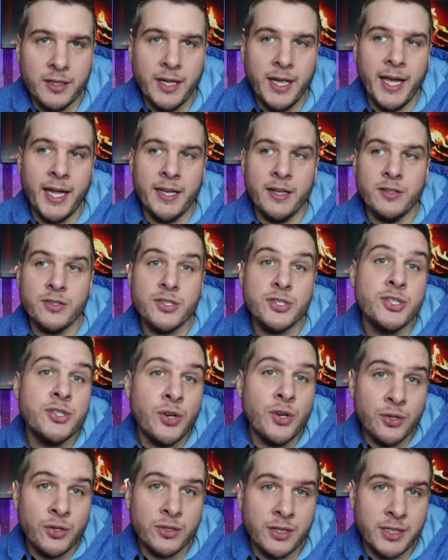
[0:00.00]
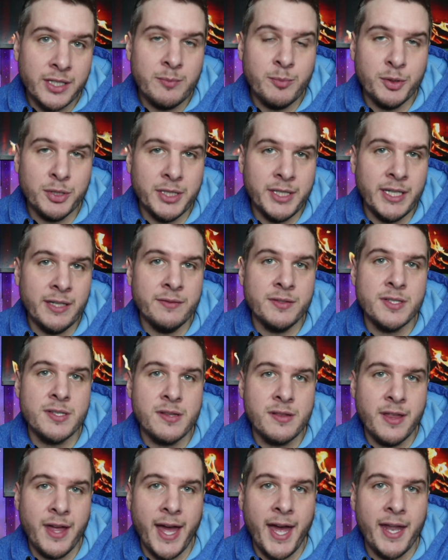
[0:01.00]
and certainly believes
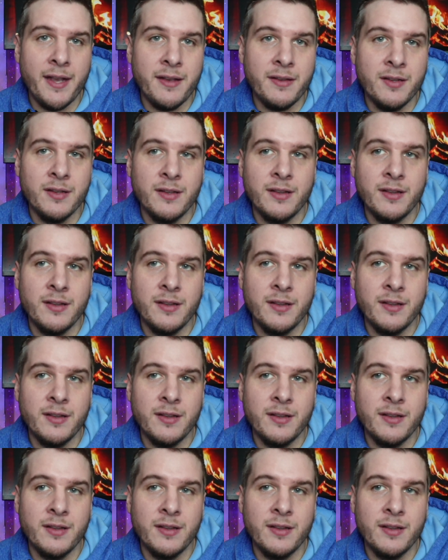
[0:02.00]
that